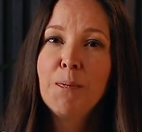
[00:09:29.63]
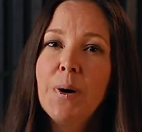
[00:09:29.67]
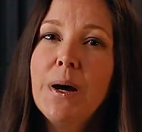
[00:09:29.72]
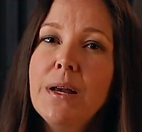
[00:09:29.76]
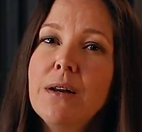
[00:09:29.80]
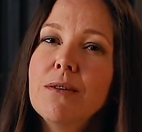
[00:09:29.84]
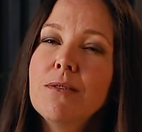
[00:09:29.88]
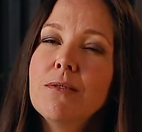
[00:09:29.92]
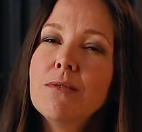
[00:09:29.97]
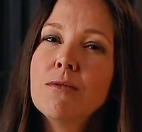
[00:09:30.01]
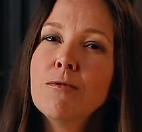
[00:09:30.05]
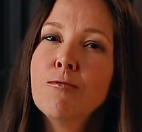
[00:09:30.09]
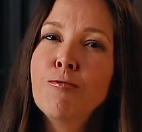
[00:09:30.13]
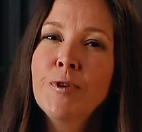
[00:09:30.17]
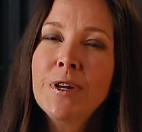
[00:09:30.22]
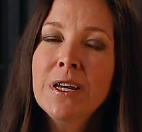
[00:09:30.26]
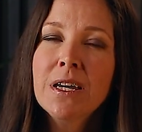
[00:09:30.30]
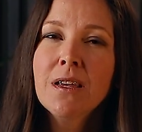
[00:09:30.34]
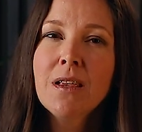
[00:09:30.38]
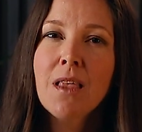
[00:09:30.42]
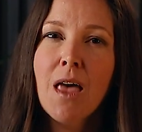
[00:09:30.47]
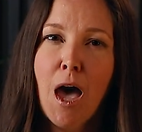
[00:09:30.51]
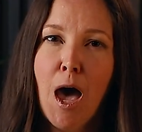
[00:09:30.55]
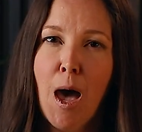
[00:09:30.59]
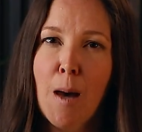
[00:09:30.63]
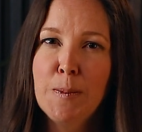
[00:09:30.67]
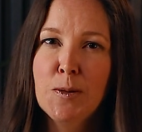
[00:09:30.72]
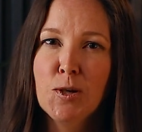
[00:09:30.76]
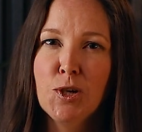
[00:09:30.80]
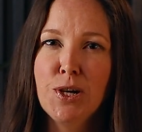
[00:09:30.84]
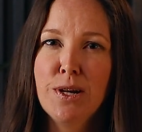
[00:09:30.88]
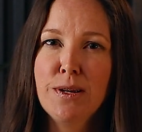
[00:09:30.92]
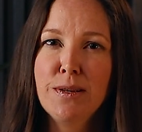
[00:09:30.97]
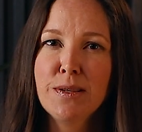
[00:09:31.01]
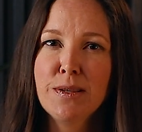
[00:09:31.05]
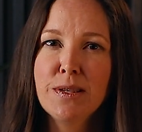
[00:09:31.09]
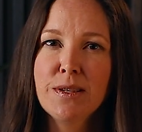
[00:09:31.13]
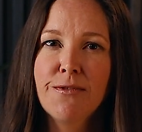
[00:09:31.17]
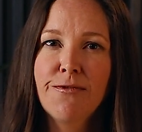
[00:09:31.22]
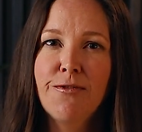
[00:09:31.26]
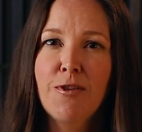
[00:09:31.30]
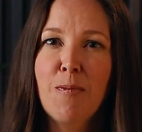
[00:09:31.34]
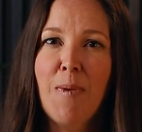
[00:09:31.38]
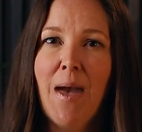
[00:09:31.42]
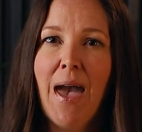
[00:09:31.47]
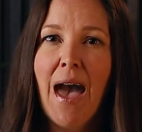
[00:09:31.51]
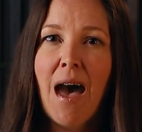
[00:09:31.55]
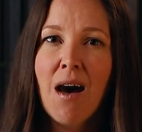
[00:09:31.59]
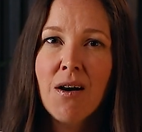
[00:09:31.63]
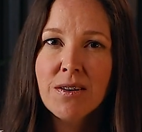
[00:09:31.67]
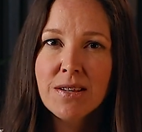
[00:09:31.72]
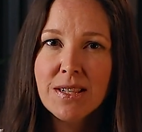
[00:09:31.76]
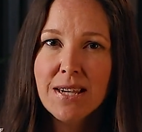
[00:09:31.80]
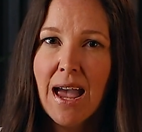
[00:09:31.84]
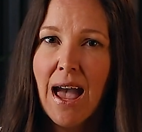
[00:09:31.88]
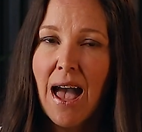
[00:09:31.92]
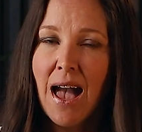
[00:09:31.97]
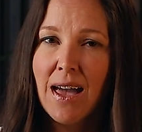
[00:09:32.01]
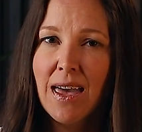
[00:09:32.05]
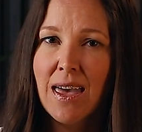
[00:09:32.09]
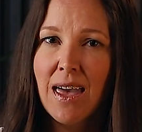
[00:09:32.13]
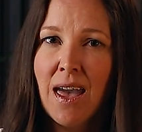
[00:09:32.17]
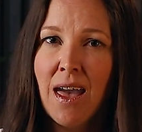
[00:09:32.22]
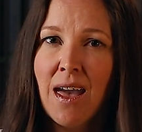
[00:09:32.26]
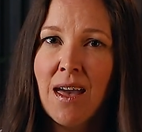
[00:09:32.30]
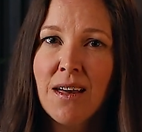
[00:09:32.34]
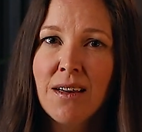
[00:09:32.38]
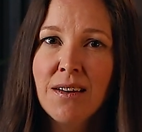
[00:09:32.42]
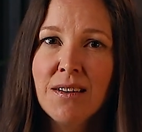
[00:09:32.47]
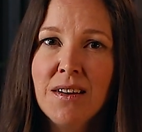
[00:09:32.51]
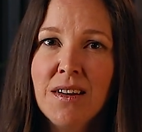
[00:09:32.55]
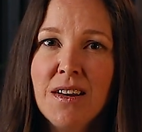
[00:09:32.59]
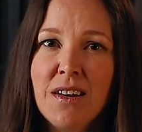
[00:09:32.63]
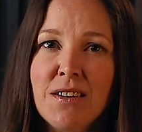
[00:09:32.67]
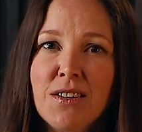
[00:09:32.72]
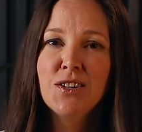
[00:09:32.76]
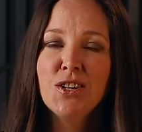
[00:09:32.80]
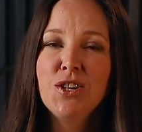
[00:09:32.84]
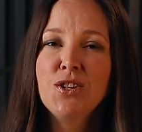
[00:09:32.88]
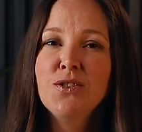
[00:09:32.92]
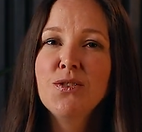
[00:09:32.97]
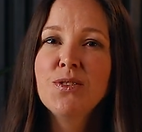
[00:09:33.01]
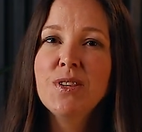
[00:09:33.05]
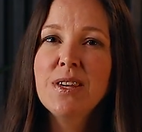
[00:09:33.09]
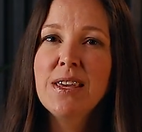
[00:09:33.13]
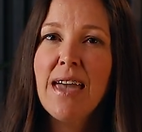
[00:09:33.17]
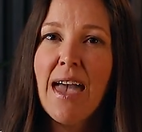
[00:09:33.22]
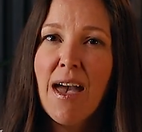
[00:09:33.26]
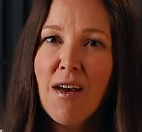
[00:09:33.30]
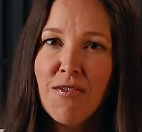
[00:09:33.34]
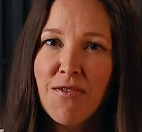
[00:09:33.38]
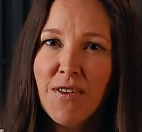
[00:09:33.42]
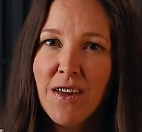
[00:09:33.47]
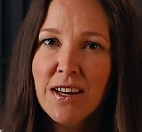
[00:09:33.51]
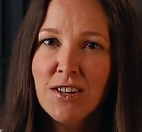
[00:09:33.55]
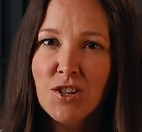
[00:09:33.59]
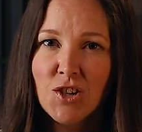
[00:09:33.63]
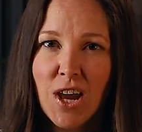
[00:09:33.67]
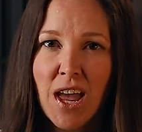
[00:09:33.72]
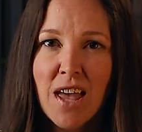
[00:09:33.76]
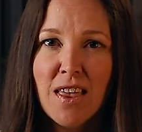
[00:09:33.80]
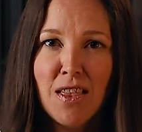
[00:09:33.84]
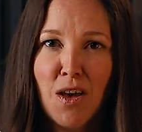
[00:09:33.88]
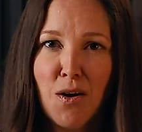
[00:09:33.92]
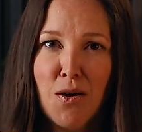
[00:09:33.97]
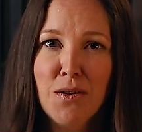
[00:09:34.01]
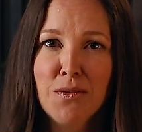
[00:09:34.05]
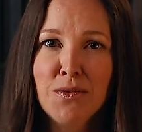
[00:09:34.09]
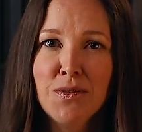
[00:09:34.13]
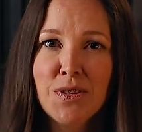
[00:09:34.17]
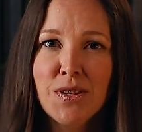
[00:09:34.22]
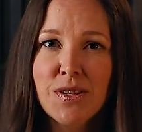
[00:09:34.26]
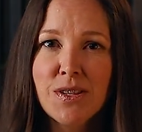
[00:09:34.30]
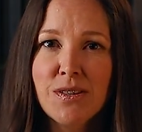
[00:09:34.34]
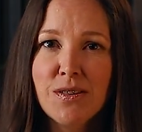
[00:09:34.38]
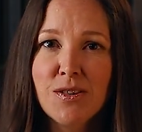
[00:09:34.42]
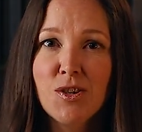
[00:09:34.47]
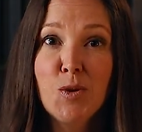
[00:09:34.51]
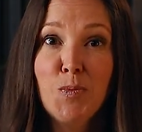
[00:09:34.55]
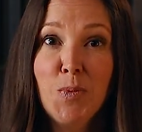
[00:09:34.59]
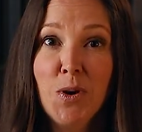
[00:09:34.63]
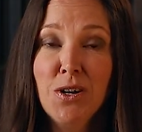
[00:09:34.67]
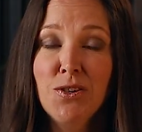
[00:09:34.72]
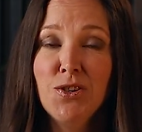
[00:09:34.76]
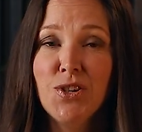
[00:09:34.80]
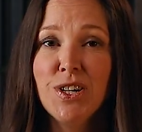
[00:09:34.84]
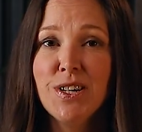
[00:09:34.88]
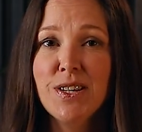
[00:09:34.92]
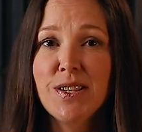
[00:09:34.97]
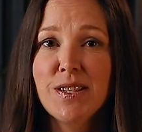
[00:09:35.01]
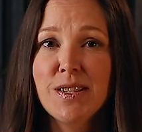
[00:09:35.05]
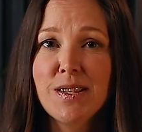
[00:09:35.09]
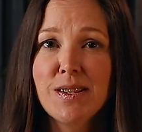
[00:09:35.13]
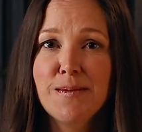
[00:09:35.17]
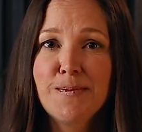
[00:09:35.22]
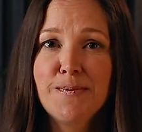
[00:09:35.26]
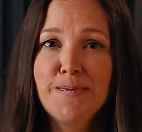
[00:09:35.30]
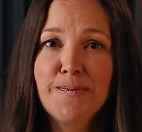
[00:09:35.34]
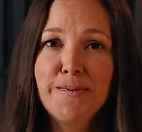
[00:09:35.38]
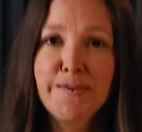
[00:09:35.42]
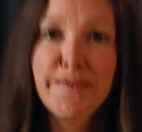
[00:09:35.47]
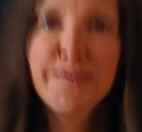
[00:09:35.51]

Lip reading: but real options from house hacking to using FHA loans to purchase.